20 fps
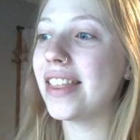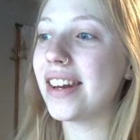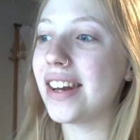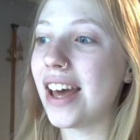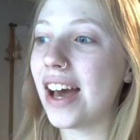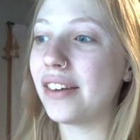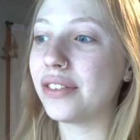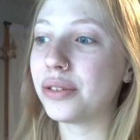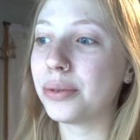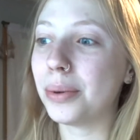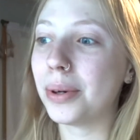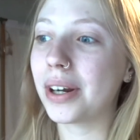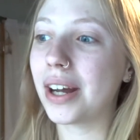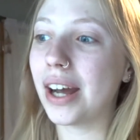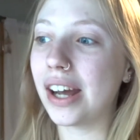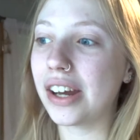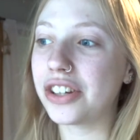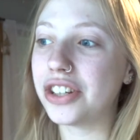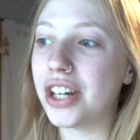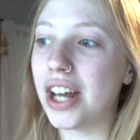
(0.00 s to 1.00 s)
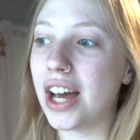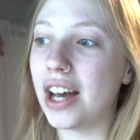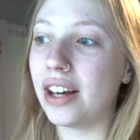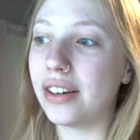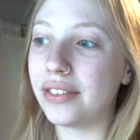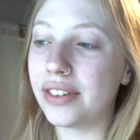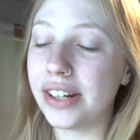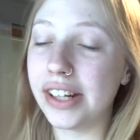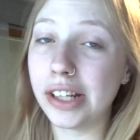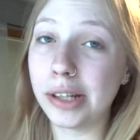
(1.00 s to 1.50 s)
then after work, I actually
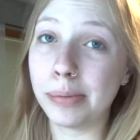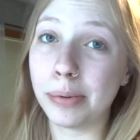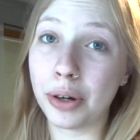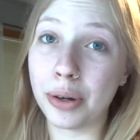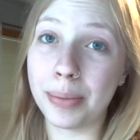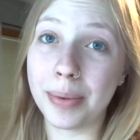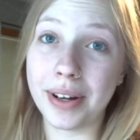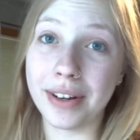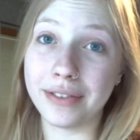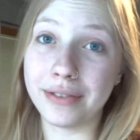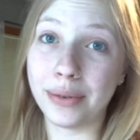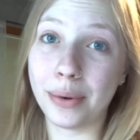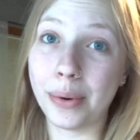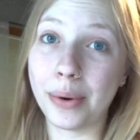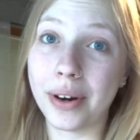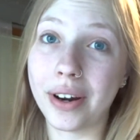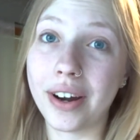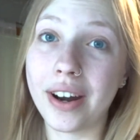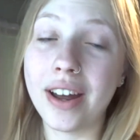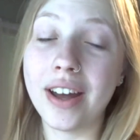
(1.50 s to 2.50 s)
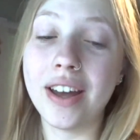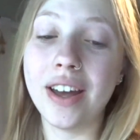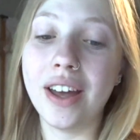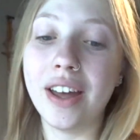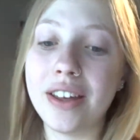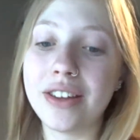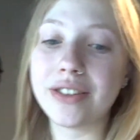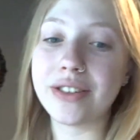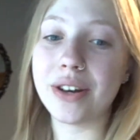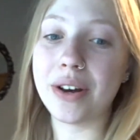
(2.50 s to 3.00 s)
have a nail appointment at 4,
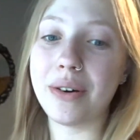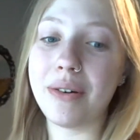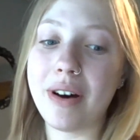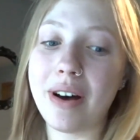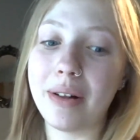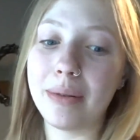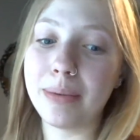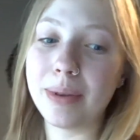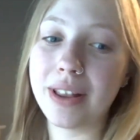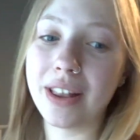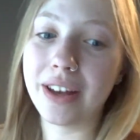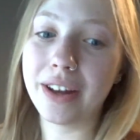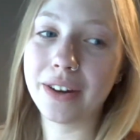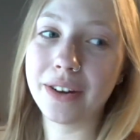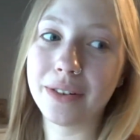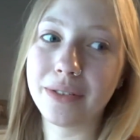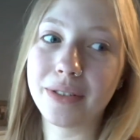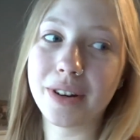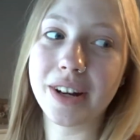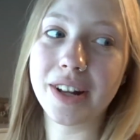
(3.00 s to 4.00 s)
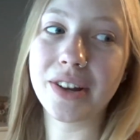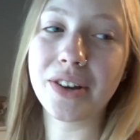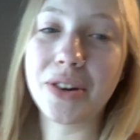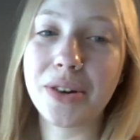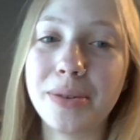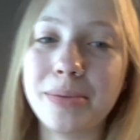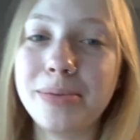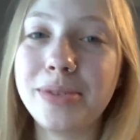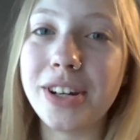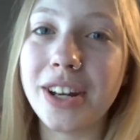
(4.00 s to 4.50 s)
so I'll be like running
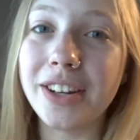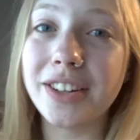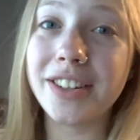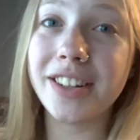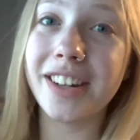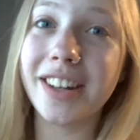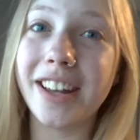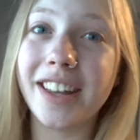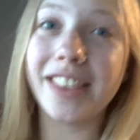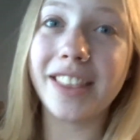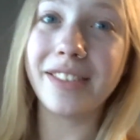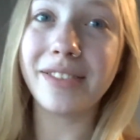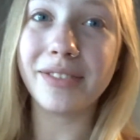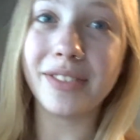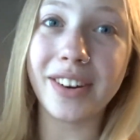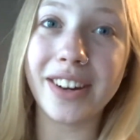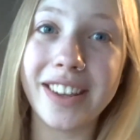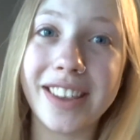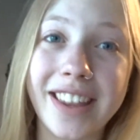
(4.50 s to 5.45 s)
home, changing, and then running